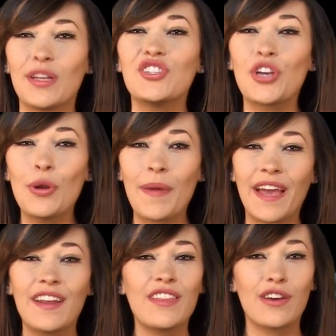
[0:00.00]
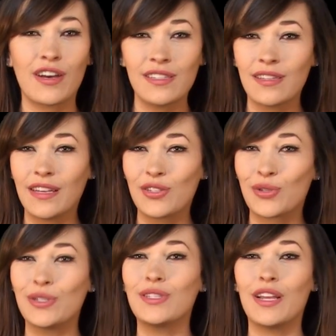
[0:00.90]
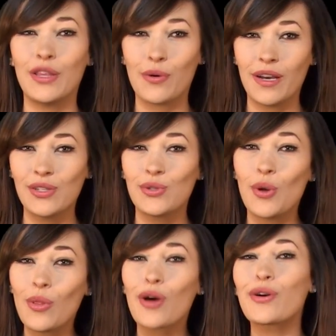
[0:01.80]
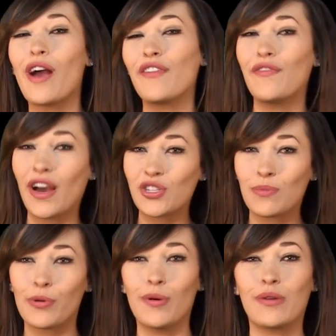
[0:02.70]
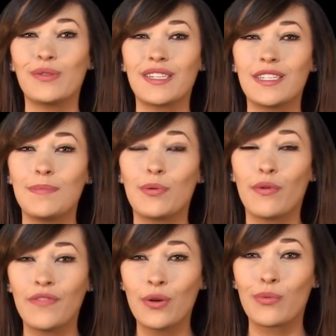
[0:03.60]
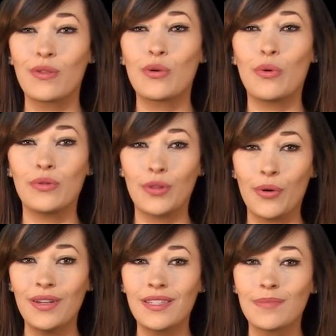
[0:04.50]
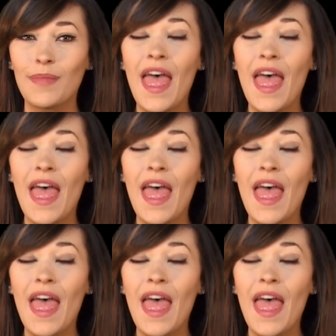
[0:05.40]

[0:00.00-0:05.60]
Shado-pan and the August Celestials daily quests no longer have a faction prerequisite to be revered with the Golden Lotus,